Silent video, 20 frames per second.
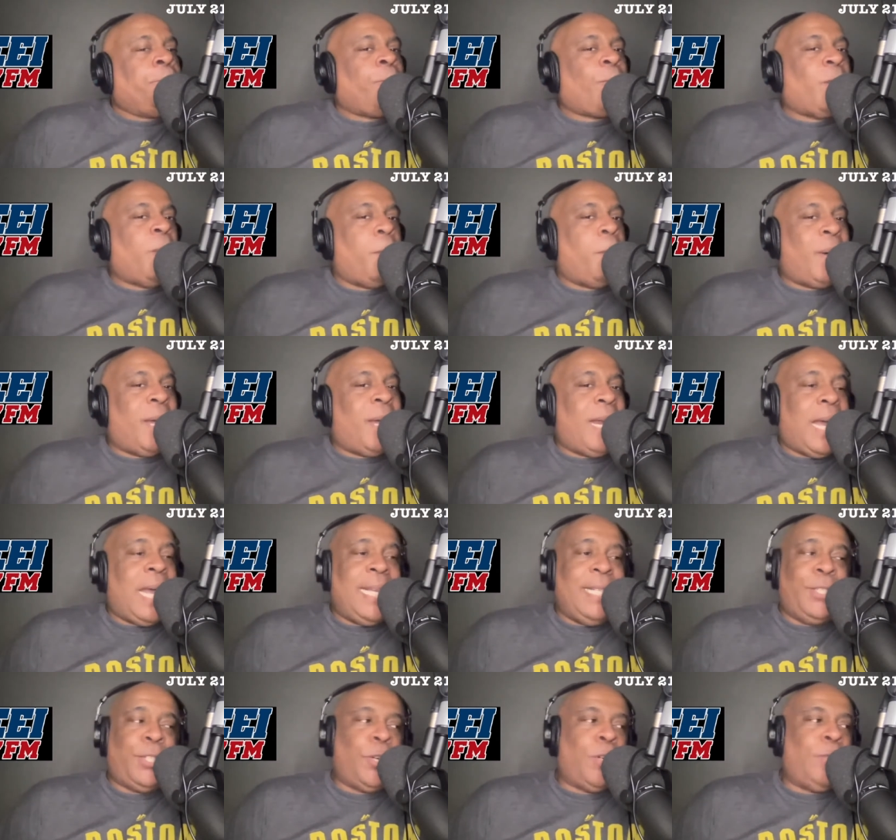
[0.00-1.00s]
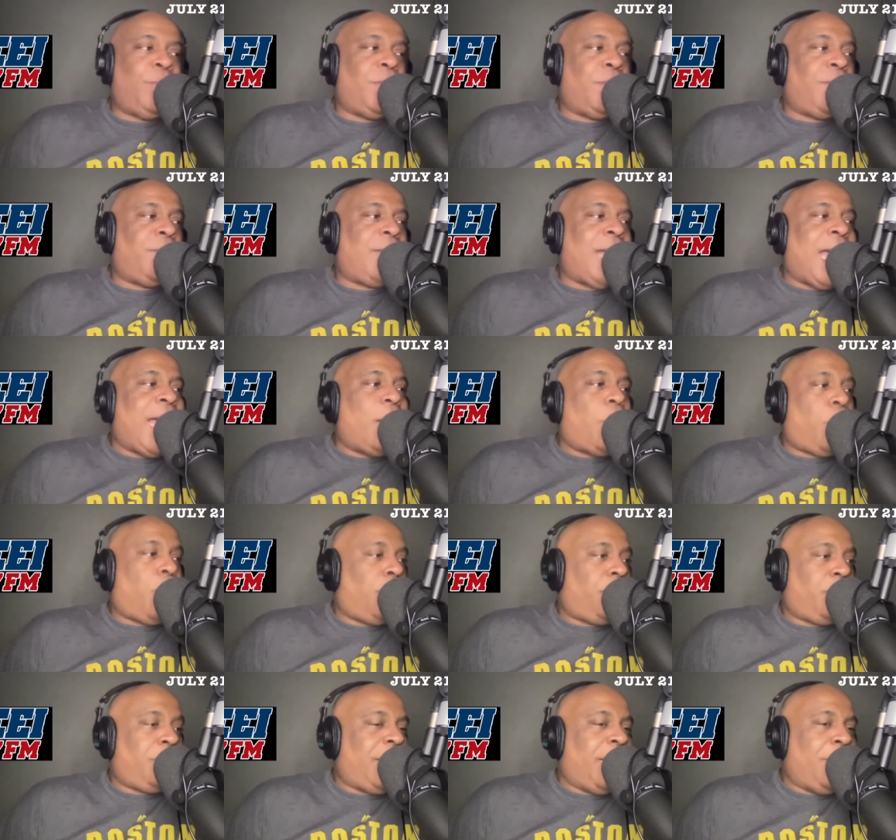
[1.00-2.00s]
But in terms of not
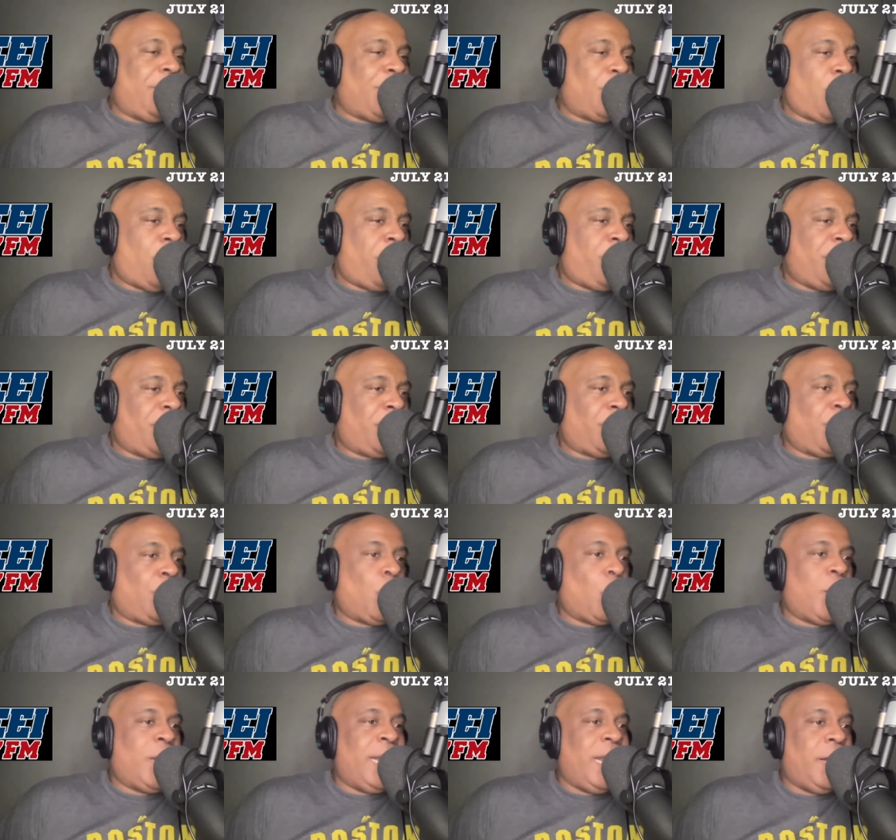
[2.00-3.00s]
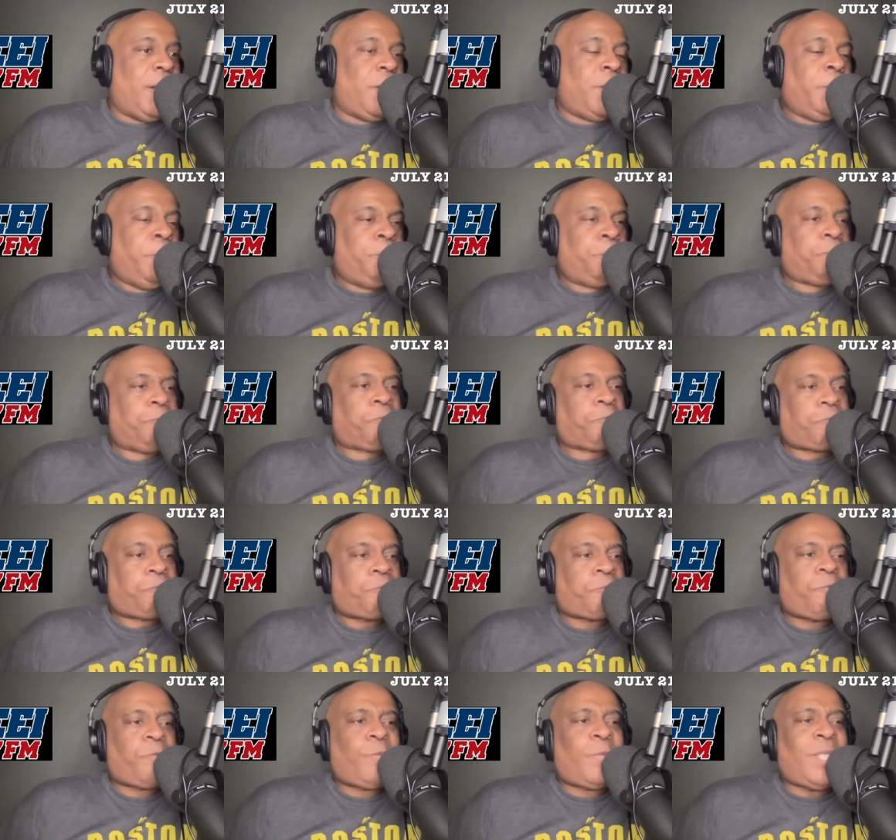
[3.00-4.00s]
naming an offensive coordinator,
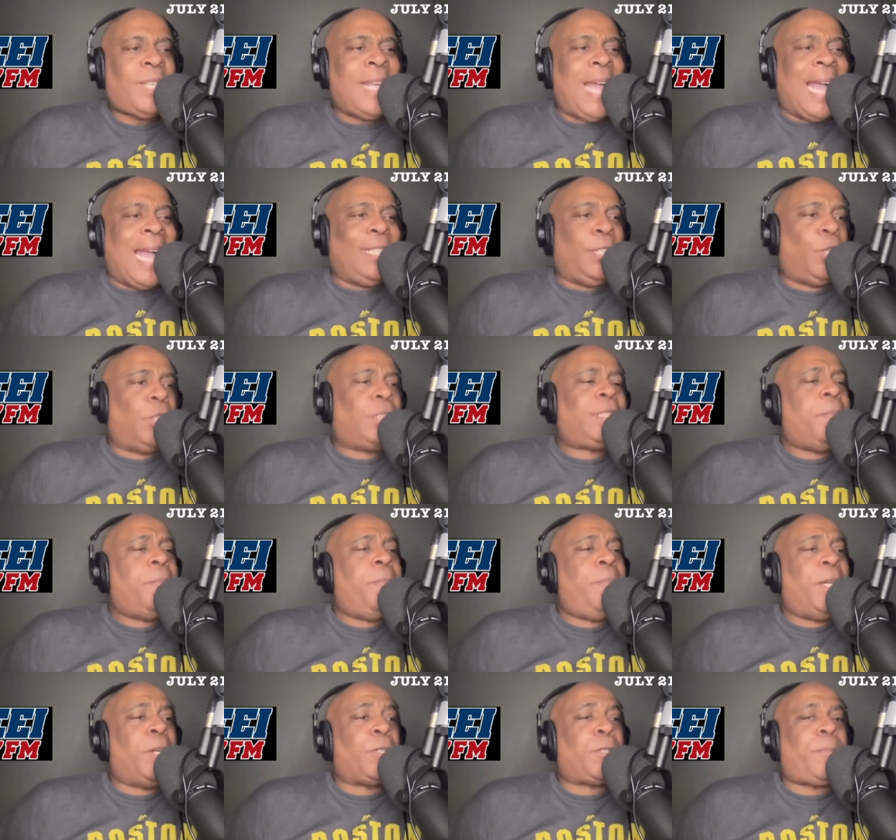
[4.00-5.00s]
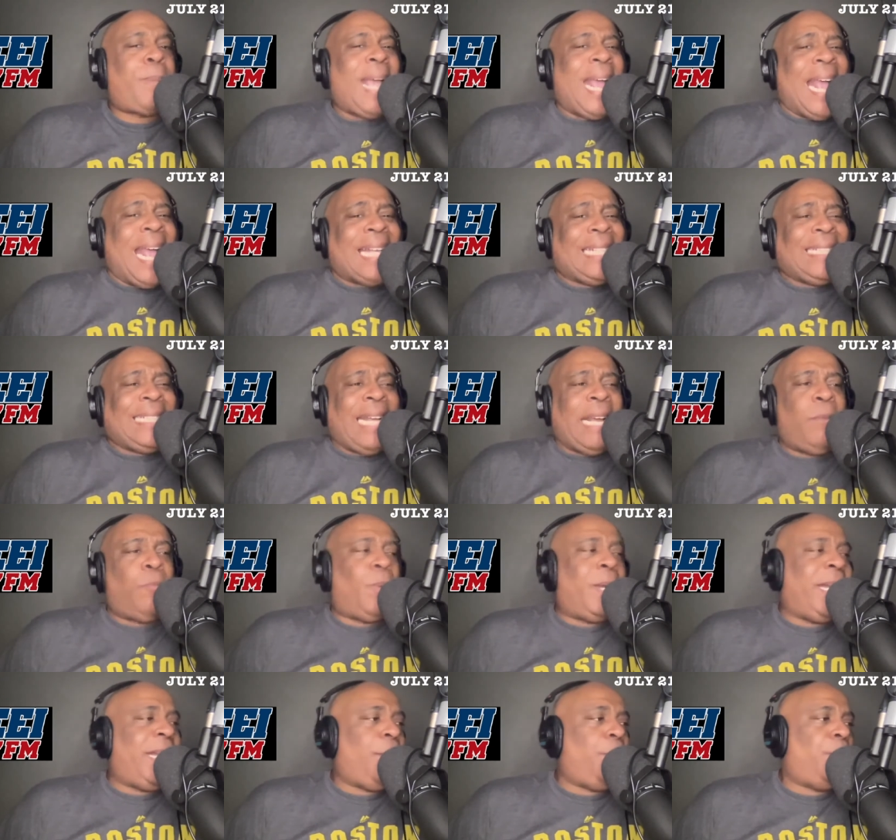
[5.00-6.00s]
I looked at Bill's past, and
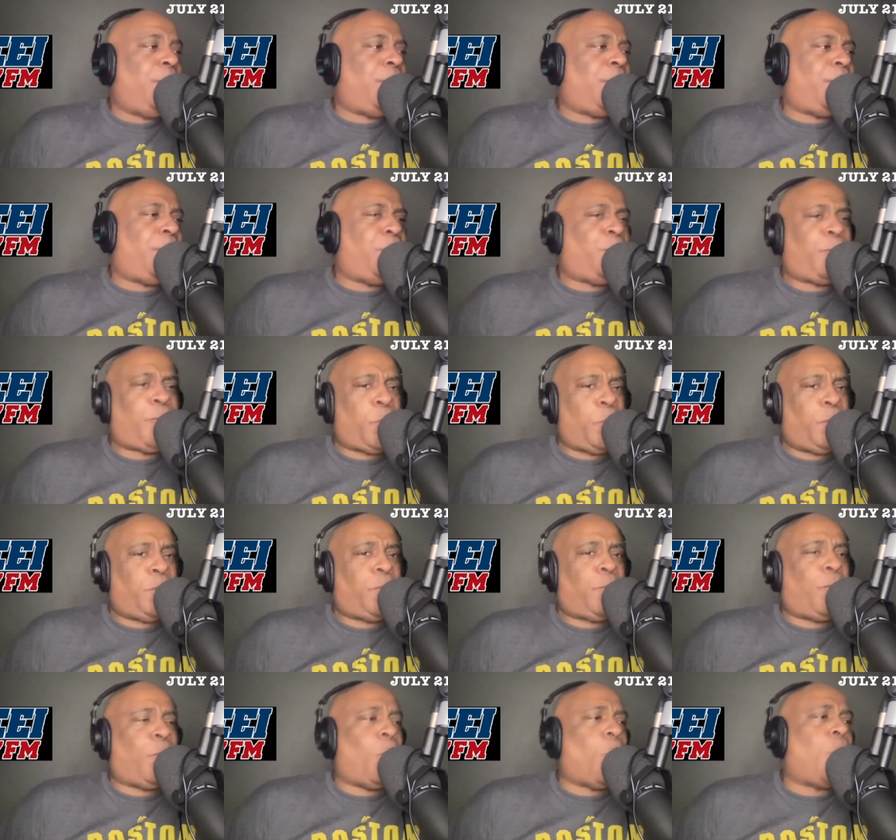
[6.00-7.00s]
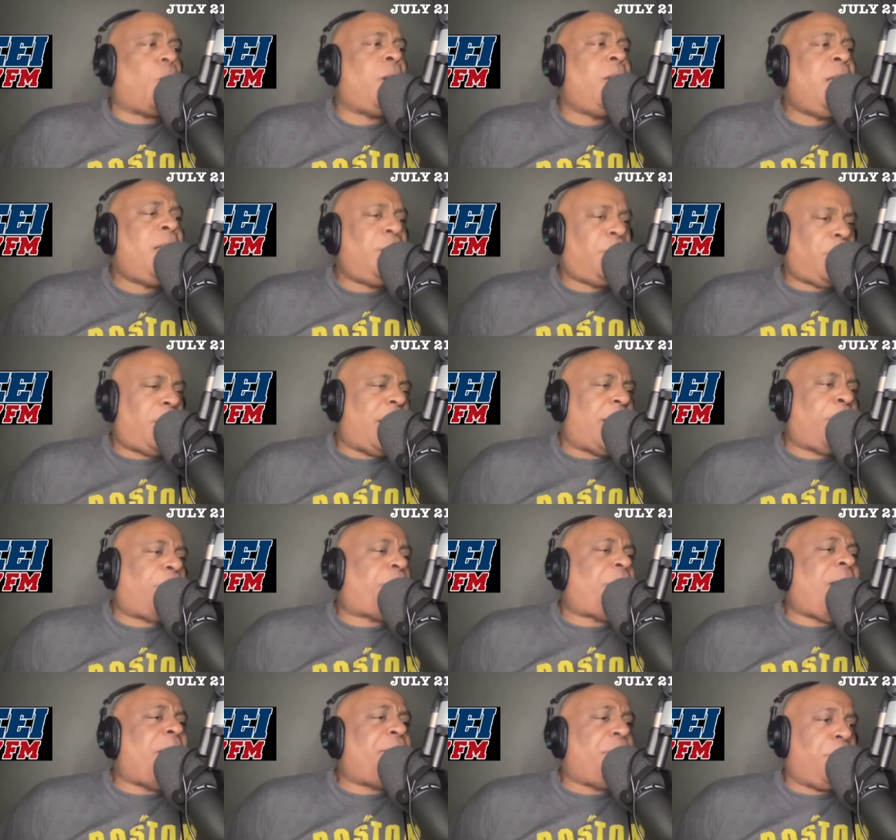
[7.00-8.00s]
when he was the first 4, the
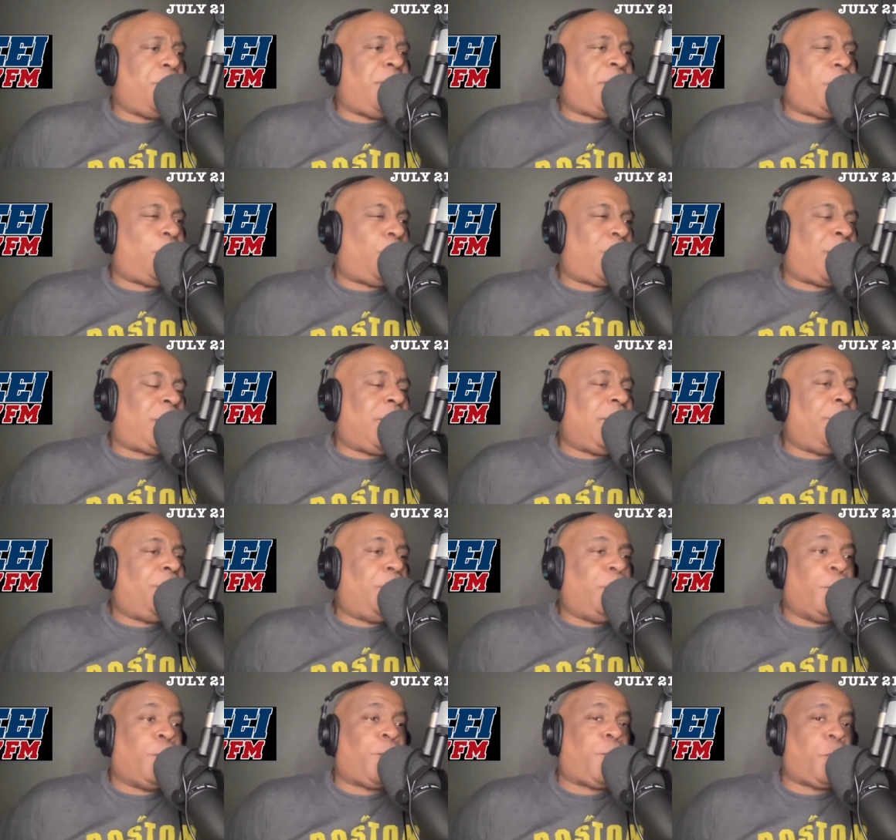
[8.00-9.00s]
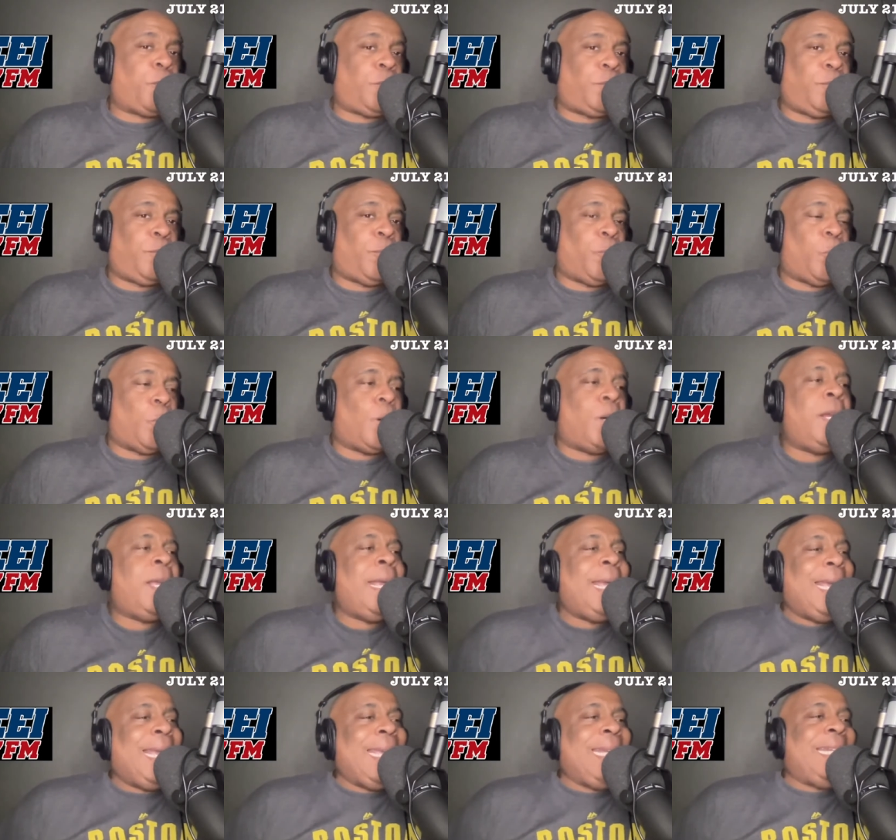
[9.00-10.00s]
5 years he was in Cleveland, the first 4,
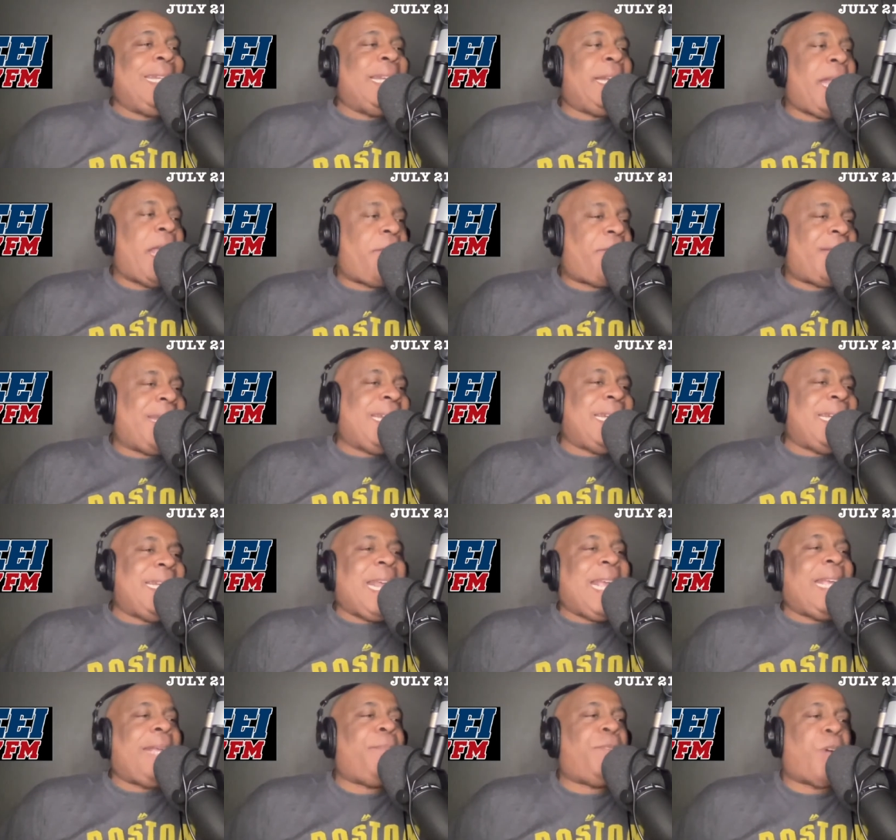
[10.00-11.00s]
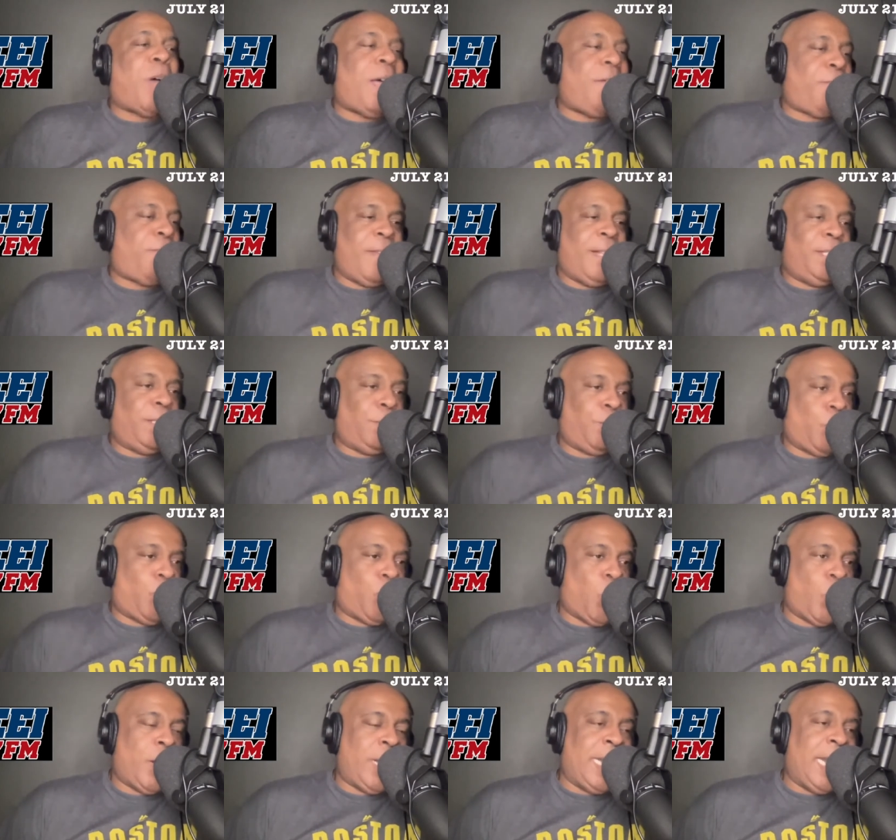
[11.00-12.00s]
he didn't have a named offensive
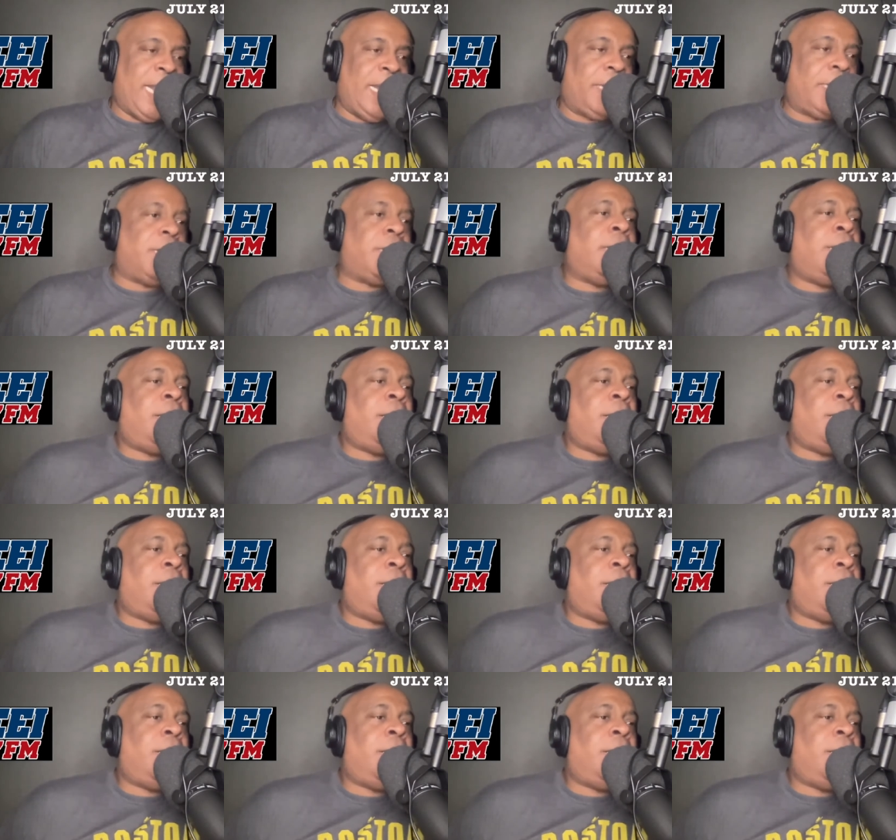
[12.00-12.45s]
coordinator.